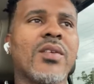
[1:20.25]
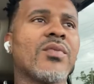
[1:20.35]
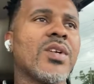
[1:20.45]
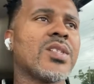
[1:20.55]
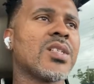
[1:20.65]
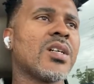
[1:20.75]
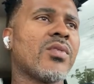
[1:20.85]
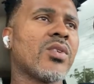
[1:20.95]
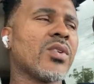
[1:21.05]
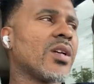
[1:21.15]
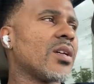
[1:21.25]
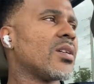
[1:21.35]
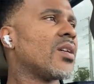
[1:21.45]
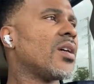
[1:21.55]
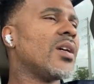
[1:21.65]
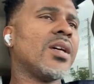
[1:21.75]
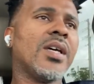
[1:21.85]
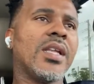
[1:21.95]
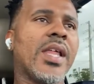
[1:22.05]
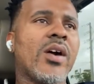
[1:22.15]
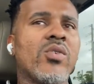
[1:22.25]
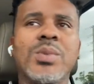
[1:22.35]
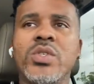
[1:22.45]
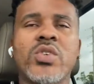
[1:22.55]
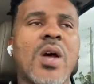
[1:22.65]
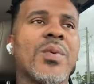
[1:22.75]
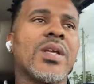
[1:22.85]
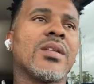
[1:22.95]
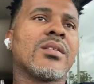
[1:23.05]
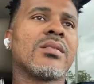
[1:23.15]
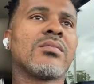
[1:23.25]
footage left over there. That will be dropping.